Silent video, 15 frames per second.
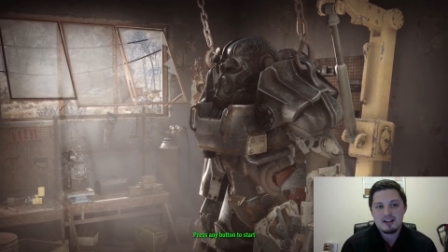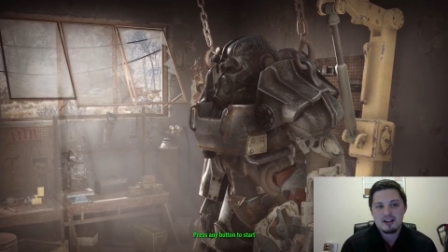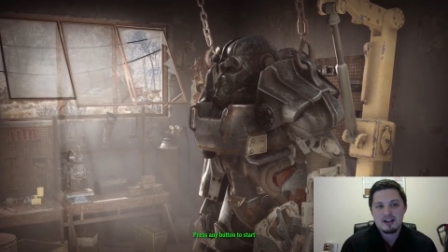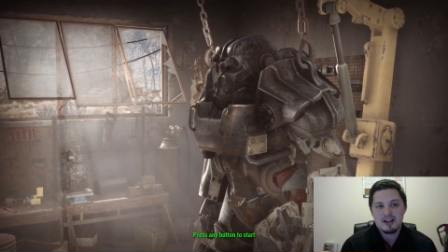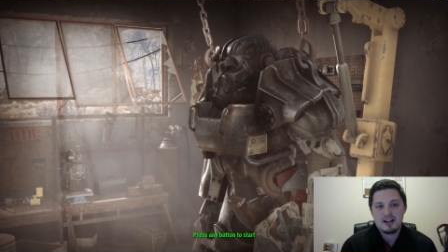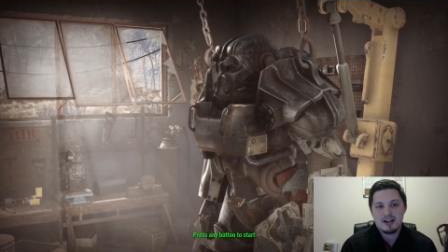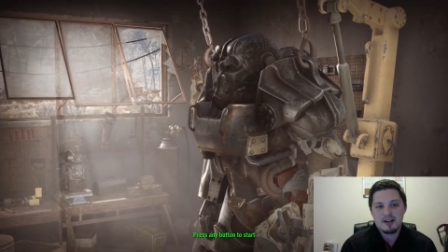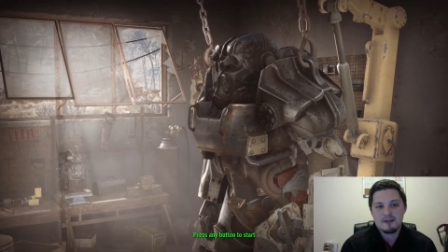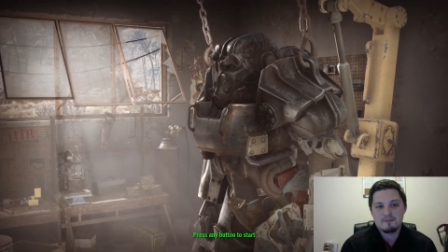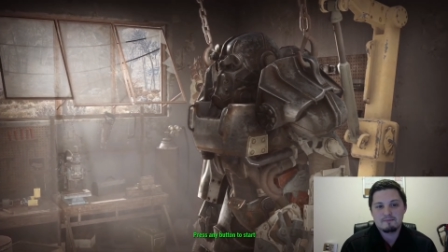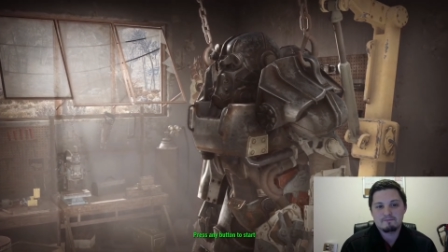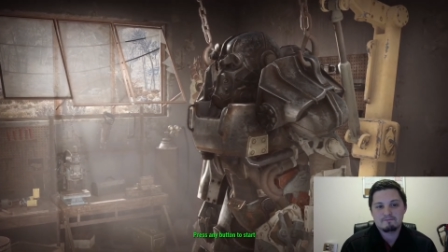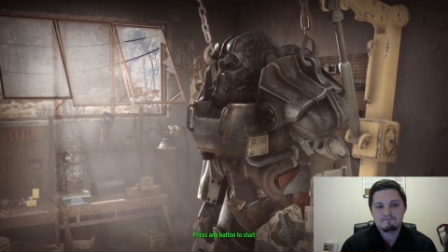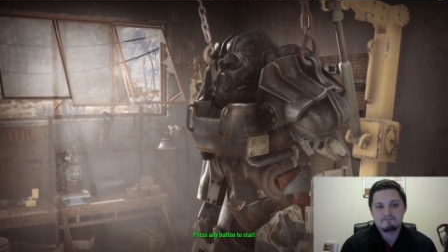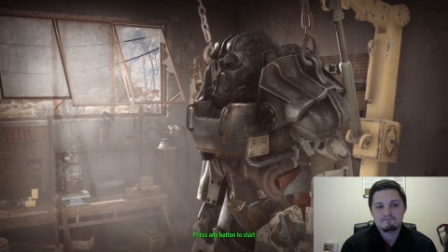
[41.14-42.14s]

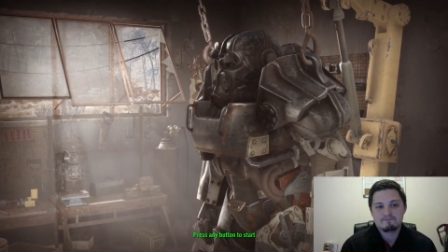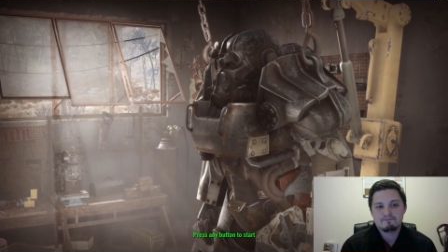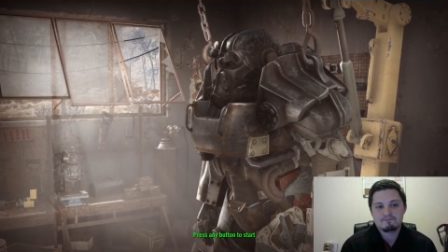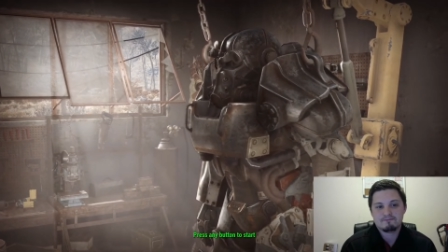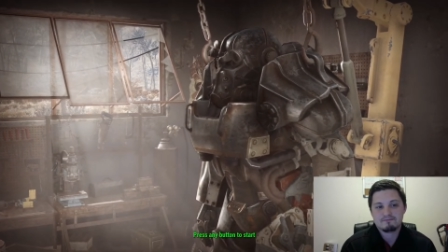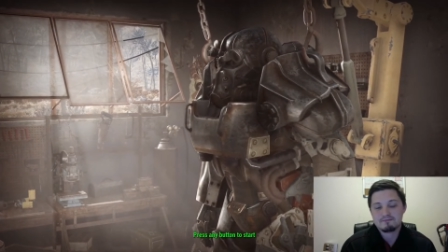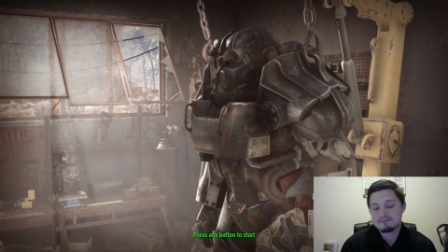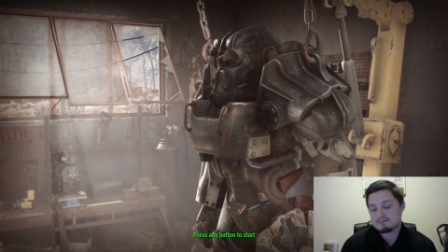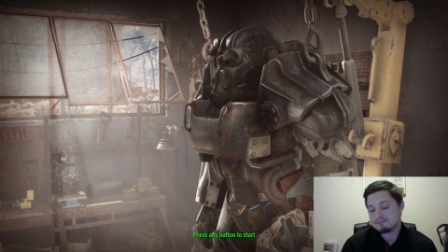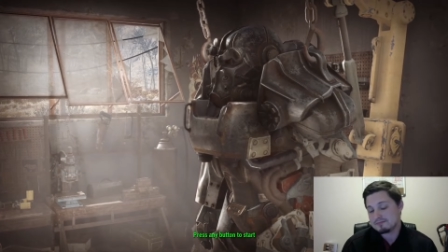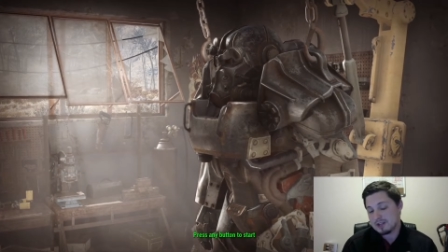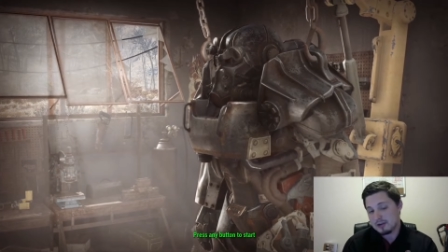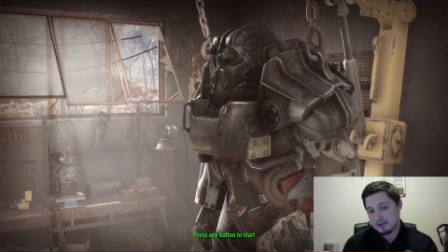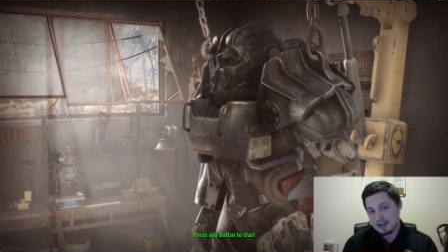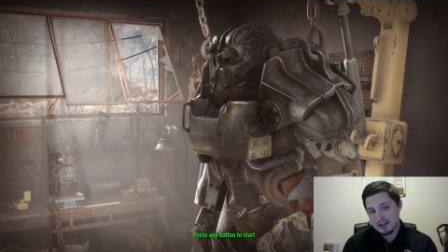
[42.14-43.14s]

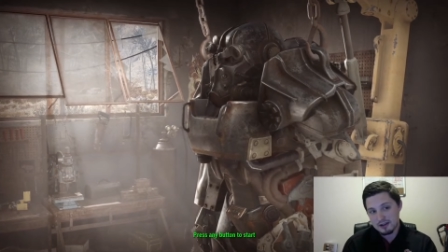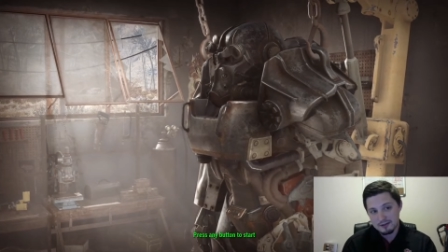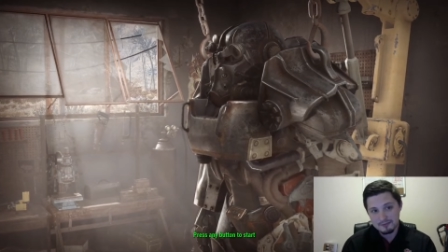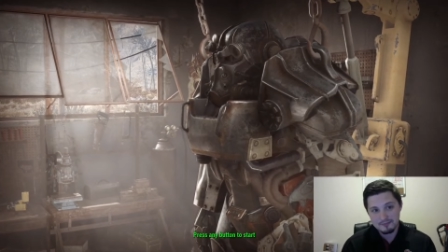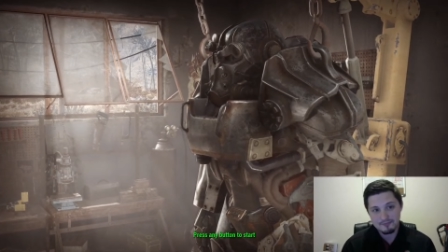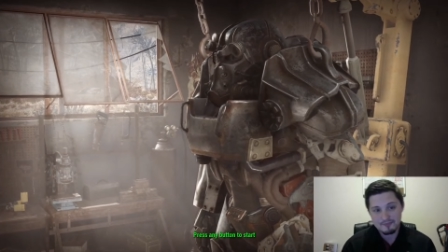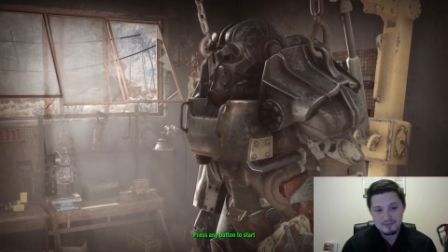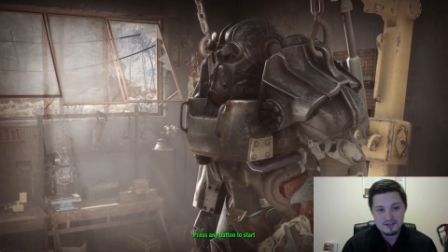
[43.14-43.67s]
Here we go.